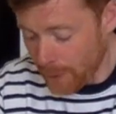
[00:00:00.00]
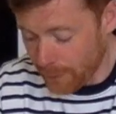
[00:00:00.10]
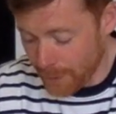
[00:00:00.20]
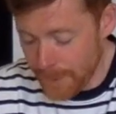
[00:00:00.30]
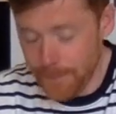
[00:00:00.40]

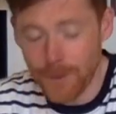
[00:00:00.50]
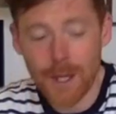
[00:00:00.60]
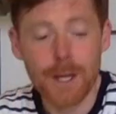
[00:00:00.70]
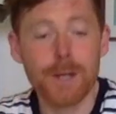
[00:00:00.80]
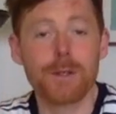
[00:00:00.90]
Alright,
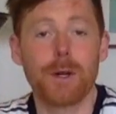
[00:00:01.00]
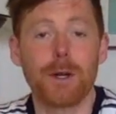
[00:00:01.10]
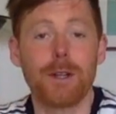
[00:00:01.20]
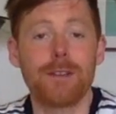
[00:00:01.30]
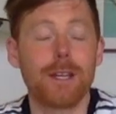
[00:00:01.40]
so I'm
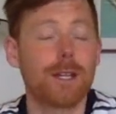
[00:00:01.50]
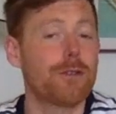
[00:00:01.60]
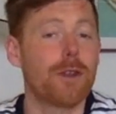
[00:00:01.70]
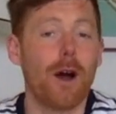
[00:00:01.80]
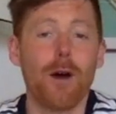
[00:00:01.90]
going to take you
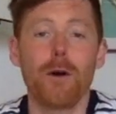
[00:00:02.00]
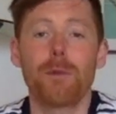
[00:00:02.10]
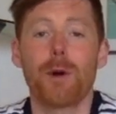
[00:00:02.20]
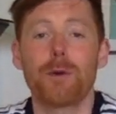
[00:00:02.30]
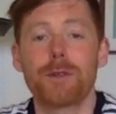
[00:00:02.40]
through the whole
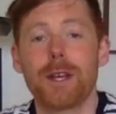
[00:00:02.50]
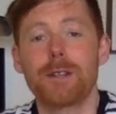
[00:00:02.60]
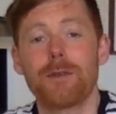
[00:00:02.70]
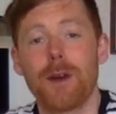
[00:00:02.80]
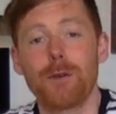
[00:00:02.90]

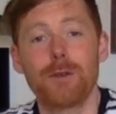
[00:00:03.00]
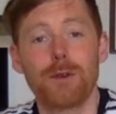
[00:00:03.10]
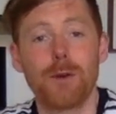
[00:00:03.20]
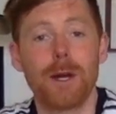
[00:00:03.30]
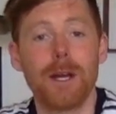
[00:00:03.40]
process of how to
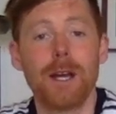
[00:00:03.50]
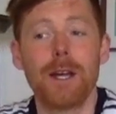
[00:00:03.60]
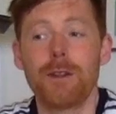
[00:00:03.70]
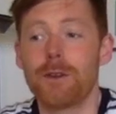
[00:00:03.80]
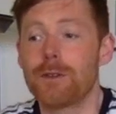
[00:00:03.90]
do it.
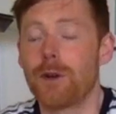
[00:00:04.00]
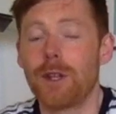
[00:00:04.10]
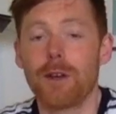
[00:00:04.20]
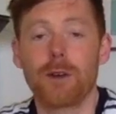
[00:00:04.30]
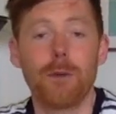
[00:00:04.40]
There's
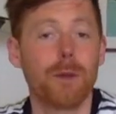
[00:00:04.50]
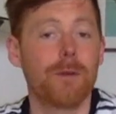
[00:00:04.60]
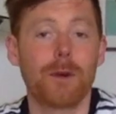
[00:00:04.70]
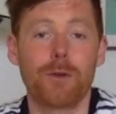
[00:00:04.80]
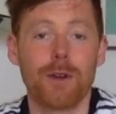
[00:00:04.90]
only a couple of
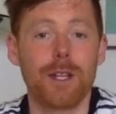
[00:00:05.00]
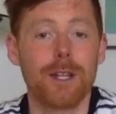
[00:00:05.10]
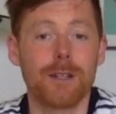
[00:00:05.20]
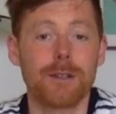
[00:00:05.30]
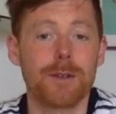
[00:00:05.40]

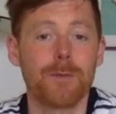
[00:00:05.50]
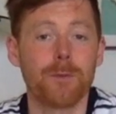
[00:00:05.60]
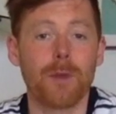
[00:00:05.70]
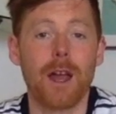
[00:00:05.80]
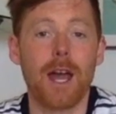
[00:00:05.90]
ingredients
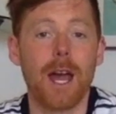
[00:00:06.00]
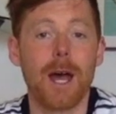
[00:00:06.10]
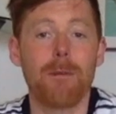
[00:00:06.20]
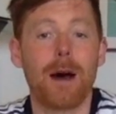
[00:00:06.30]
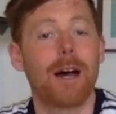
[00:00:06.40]

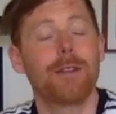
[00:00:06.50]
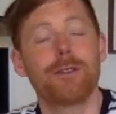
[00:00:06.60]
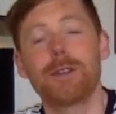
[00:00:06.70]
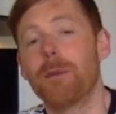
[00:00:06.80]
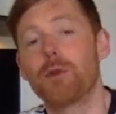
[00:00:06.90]
and
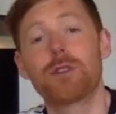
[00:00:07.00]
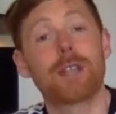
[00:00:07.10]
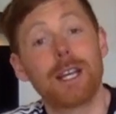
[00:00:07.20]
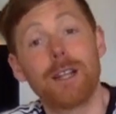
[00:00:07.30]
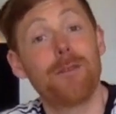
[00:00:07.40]
there's not much
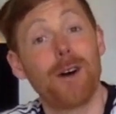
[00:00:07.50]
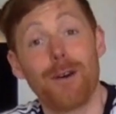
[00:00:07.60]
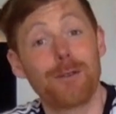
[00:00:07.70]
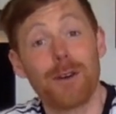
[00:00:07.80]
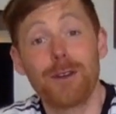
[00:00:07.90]
skill
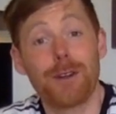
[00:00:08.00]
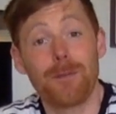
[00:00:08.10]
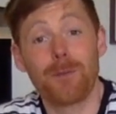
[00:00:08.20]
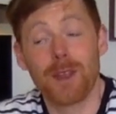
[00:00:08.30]
involved either.